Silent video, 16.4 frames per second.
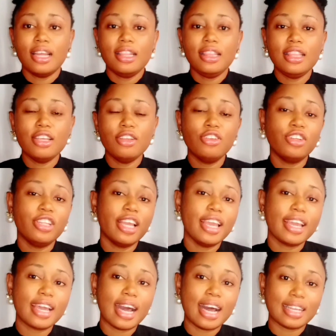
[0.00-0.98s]

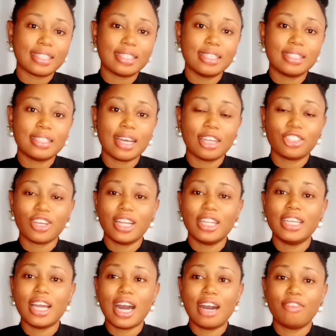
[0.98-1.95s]
Linoleic acids
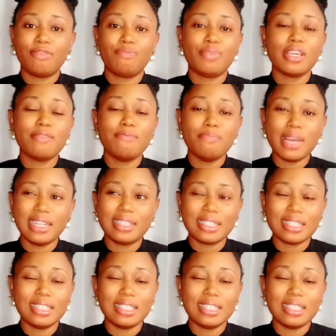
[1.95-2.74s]
actually have pigment